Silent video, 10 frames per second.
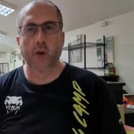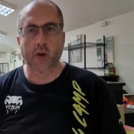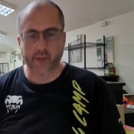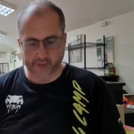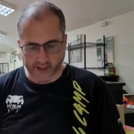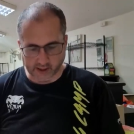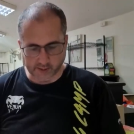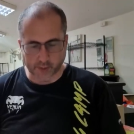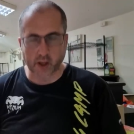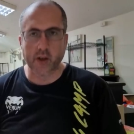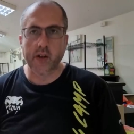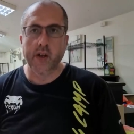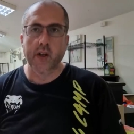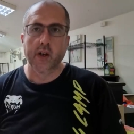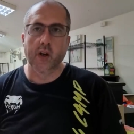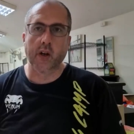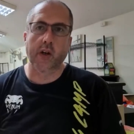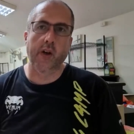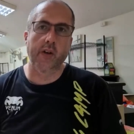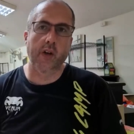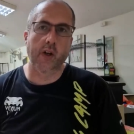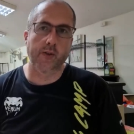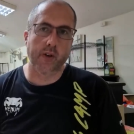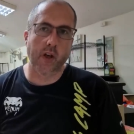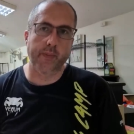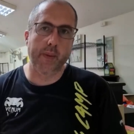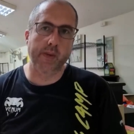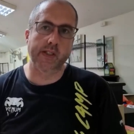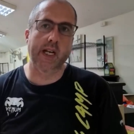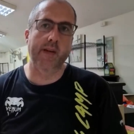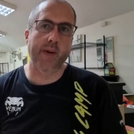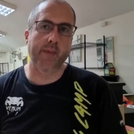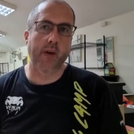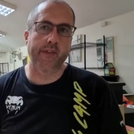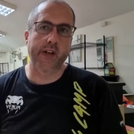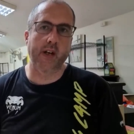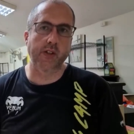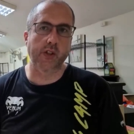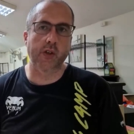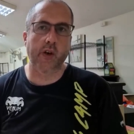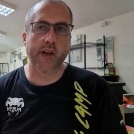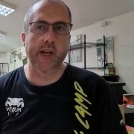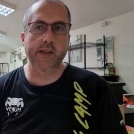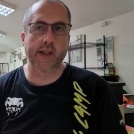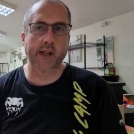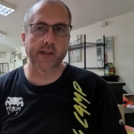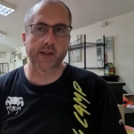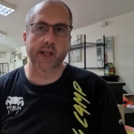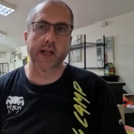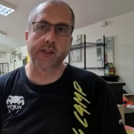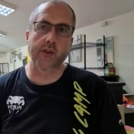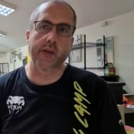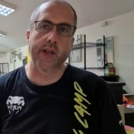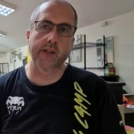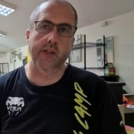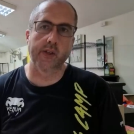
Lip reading: look at things, but like people are saying about my videos, you're not here to get entertained, you're here